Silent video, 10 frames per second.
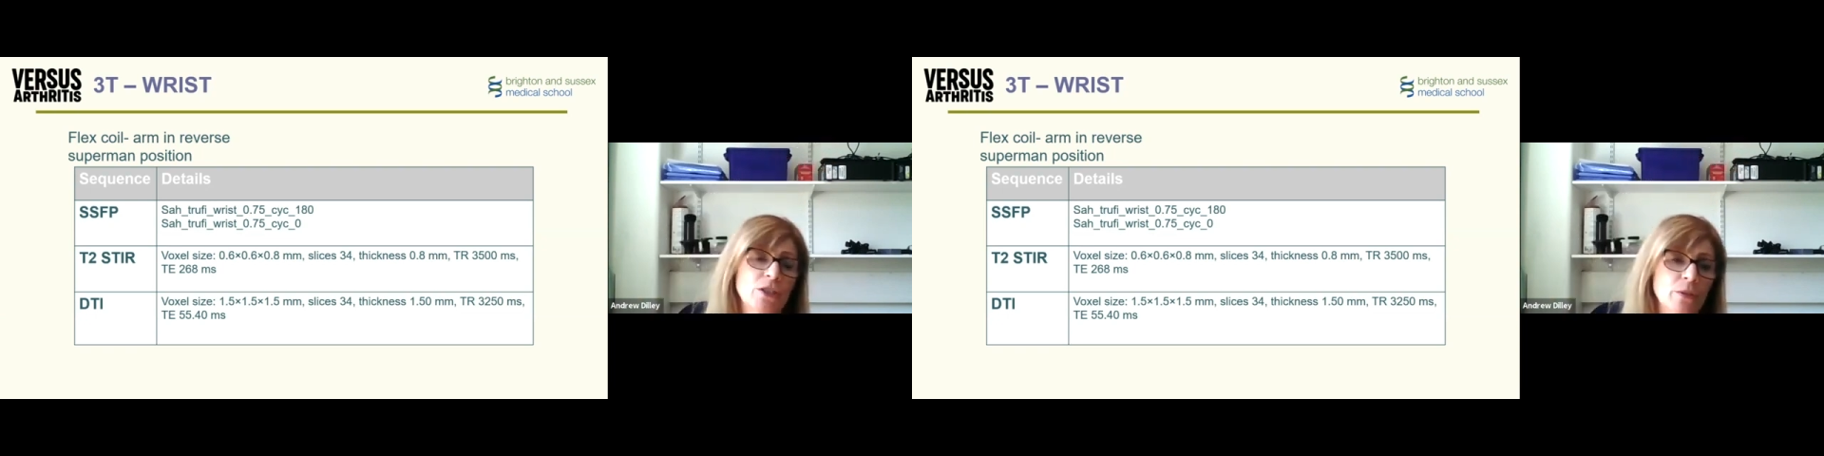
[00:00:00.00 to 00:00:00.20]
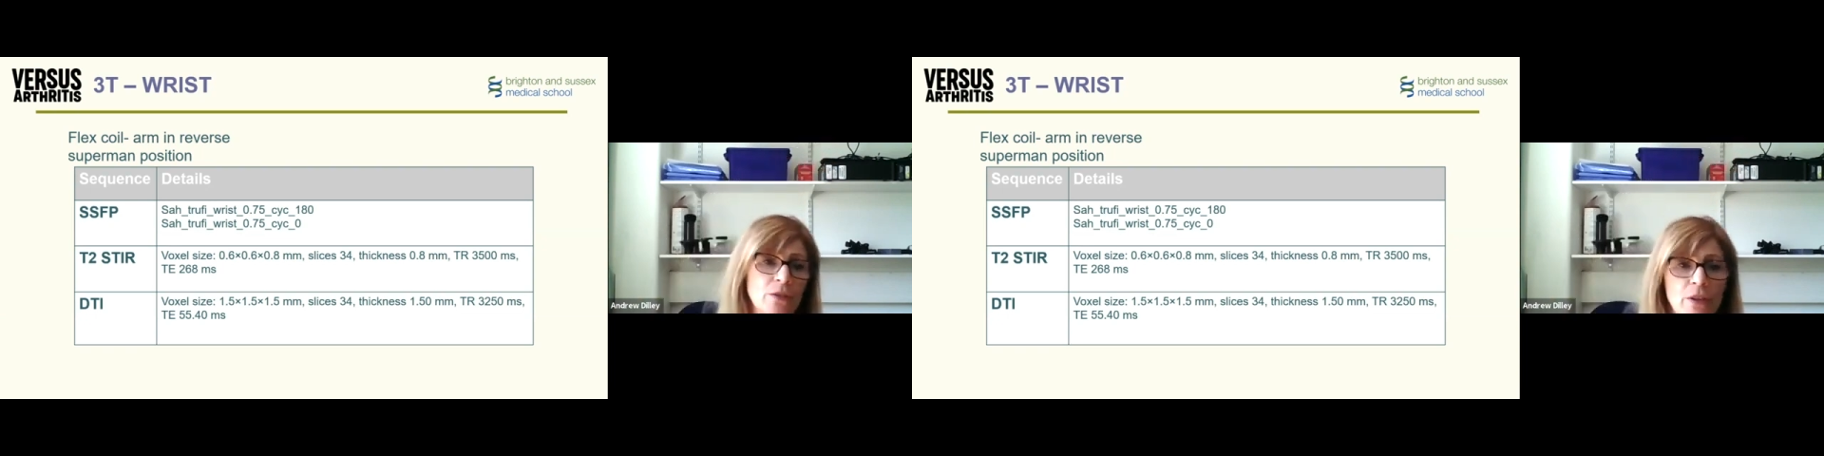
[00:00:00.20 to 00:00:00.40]

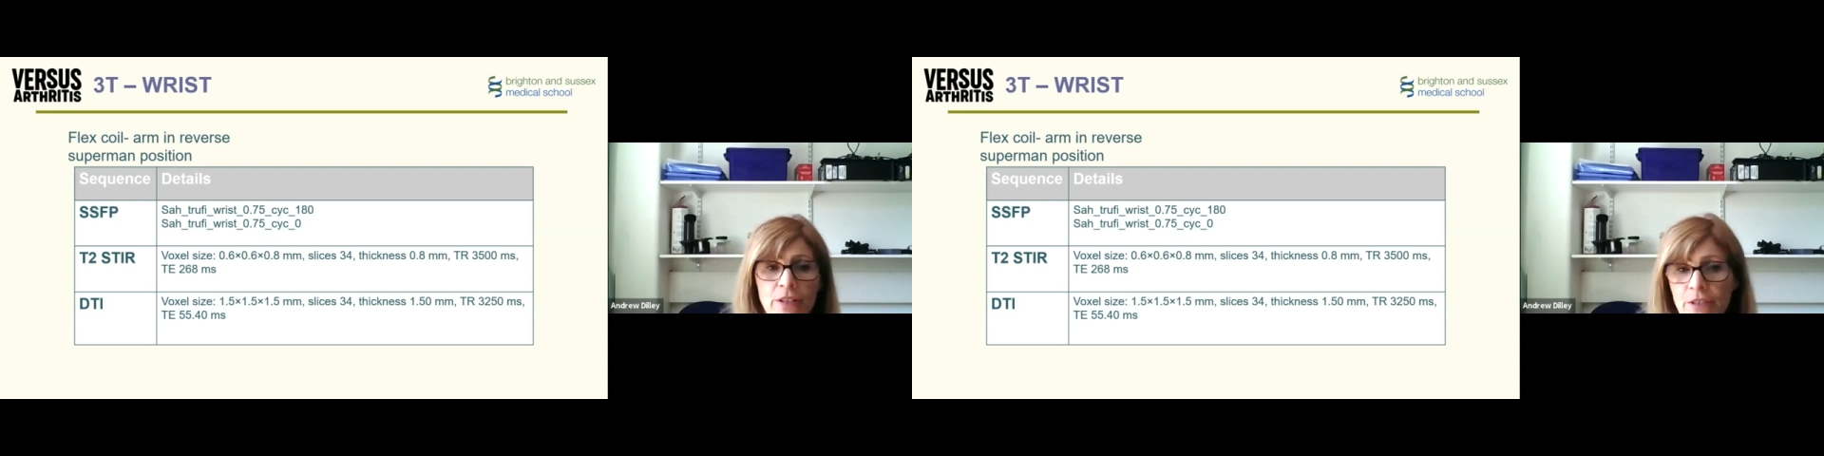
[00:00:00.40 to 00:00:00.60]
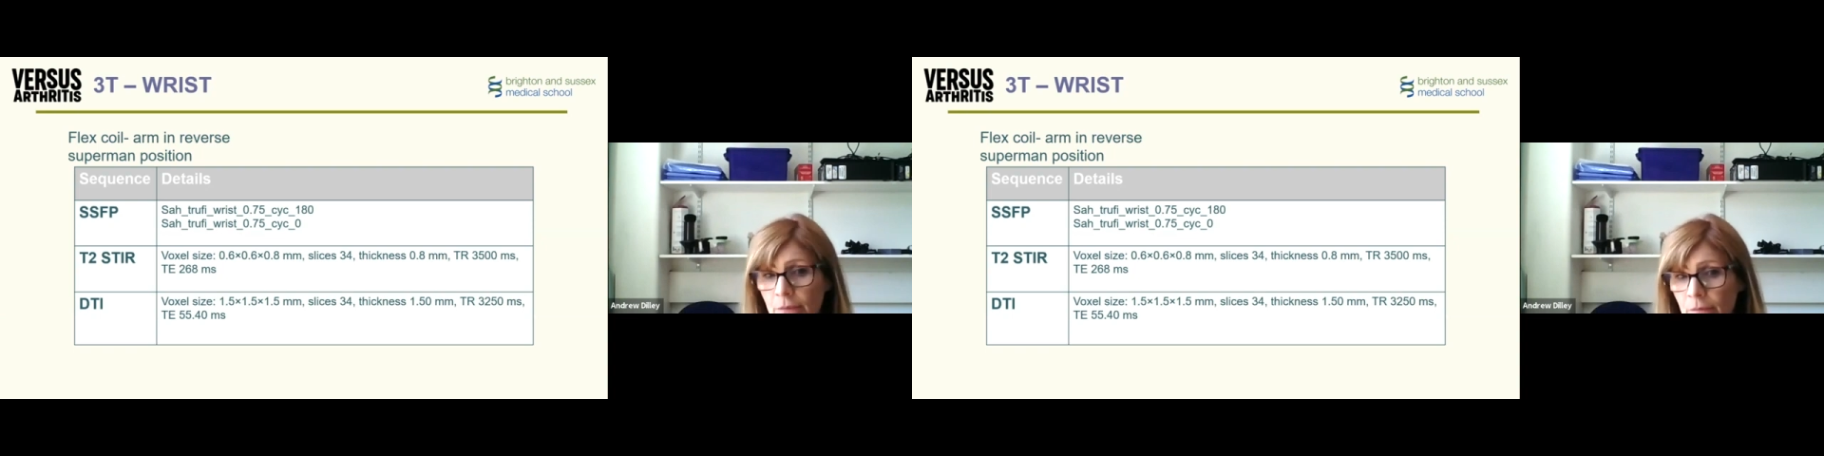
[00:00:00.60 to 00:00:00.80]
doing
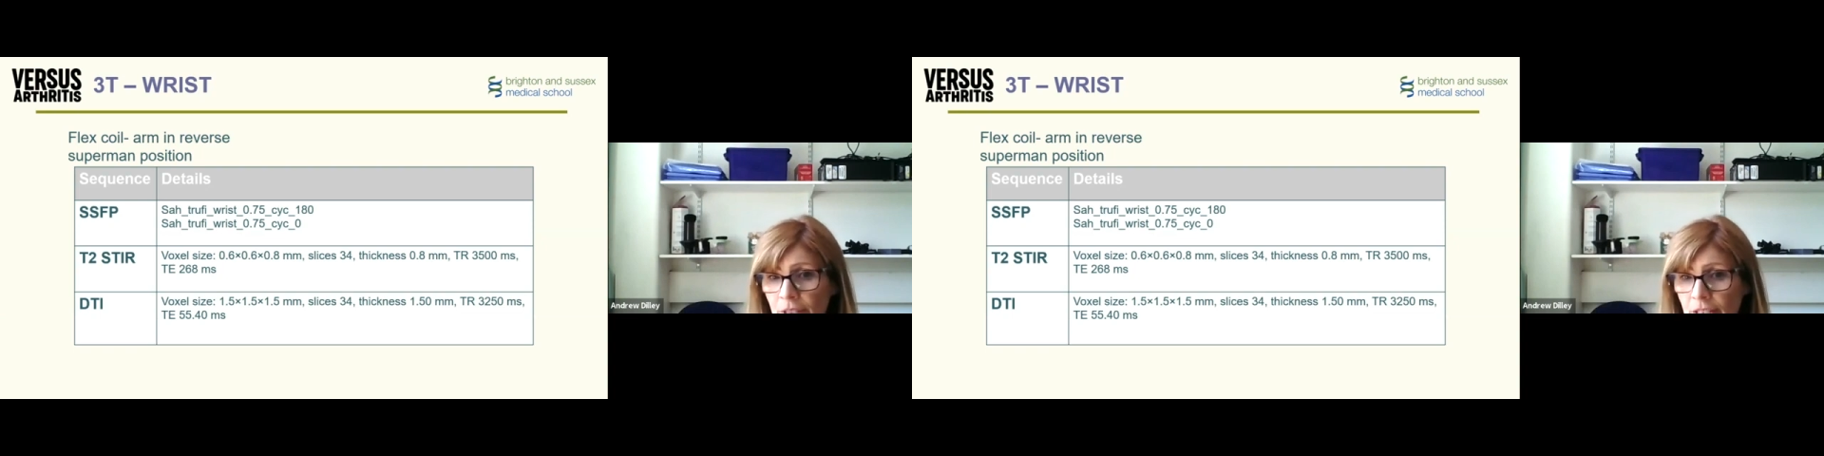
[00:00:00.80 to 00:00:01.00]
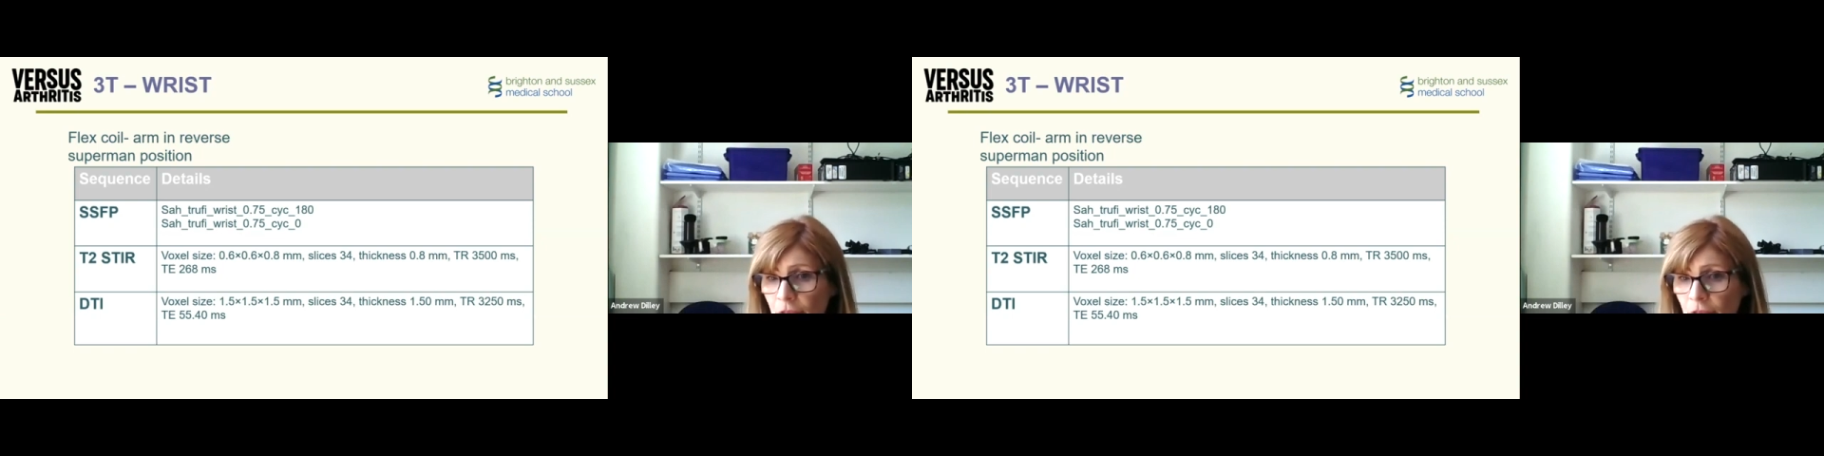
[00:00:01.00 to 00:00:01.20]
these